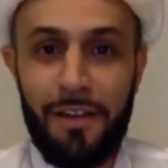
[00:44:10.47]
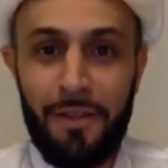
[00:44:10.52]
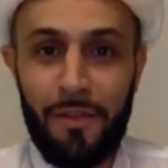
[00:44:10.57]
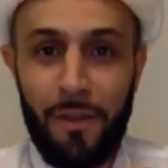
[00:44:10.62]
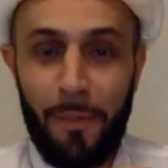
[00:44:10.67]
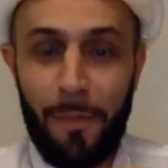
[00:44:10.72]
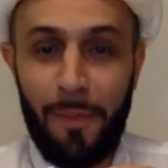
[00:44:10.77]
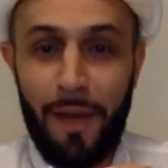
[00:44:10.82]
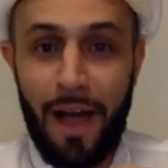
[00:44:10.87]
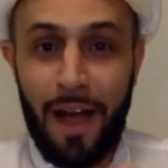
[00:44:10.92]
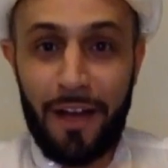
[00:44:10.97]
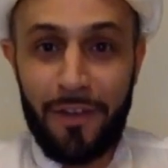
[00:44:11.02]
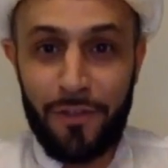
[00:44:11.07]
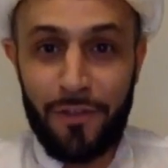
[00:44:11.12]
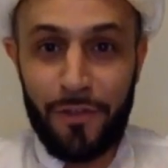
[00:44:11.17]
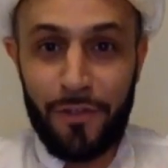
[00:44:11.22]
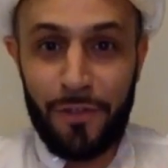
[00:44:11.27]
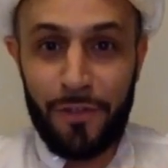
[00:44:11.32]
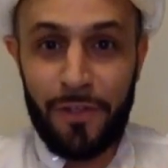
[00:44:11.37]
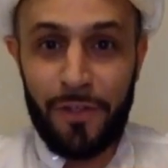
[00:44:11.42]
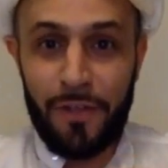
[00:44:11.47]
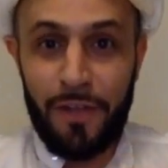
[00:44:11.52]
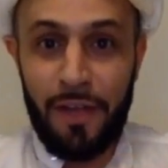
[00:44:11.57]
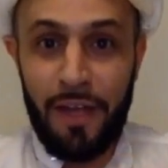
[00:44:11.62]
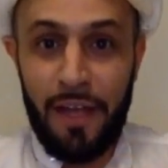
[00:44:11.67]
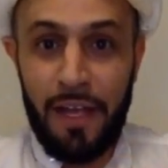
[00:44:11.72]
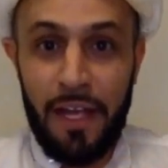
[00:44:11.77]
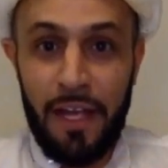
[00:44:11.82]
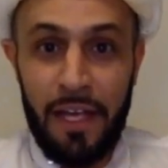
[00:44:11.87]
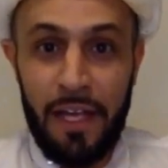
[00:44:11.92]
the boxer
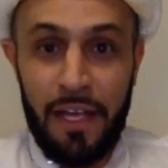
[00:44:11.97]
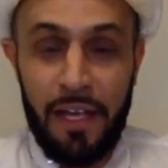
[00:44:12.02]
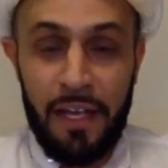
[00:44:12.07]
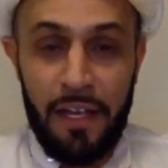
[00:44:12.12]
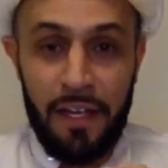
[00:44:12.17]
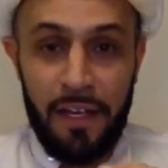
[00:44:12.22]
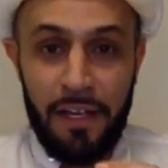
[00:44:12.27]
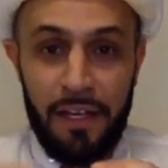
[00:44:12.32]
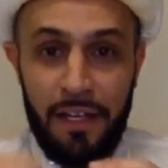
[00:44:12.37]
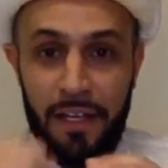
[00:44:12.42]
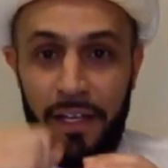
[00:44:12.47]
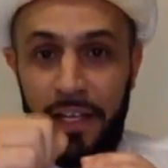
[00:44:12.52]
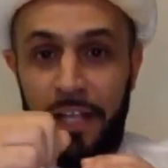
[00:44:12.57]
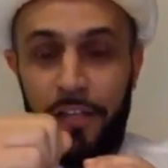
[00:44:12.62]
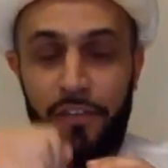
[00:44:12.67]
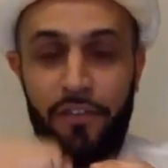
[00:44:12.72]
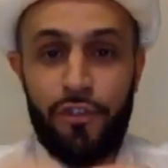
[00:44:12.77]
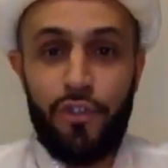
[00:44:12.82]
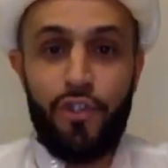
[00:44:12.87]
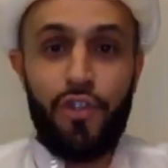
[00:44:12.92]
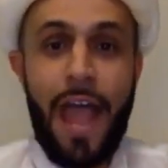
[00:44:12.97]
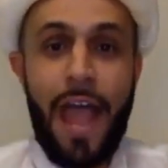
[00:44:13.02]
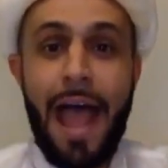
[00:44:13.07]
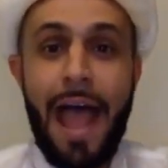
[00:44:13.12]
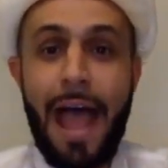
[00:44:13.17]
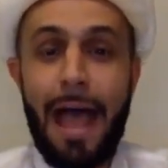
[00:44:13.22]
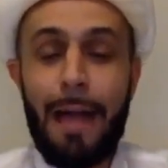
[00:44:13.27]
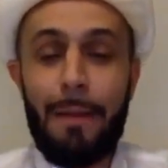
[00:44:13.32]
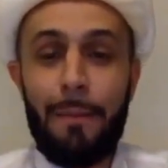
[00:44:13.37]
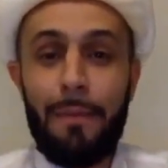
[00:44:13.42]
his
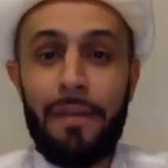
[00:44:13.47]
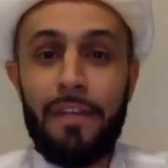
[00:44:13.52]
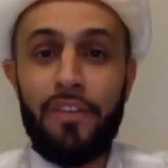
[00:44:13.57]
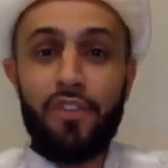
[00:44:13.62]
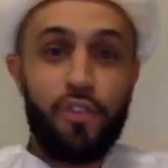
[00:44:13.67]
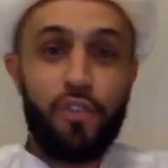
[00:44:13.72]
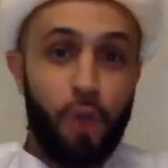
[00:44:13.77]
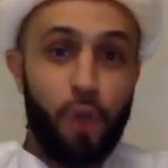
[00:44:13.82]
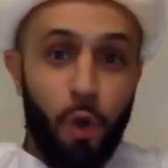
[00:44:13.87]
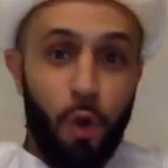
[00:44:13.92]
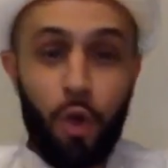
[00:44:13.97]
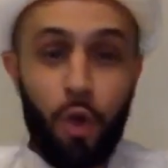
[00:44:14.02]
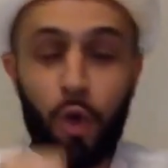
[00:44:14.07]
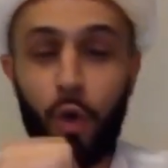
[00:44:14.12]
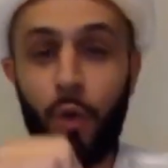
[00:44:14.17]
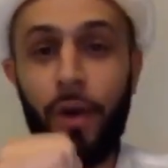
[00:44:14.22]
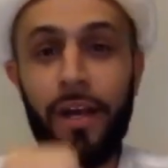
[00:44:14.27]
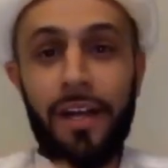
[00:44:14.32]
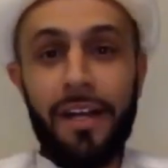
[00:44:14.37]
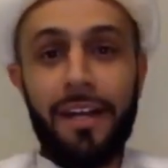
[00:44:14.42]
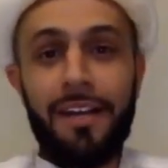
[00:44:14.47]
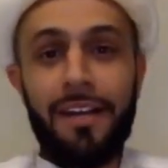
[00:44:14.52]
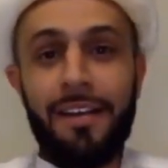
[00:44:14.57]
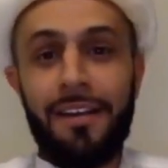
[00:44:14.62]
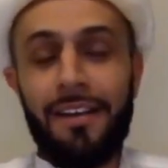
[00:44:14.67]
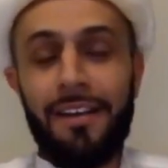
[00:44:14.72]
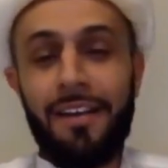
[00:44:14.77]
jab is so quick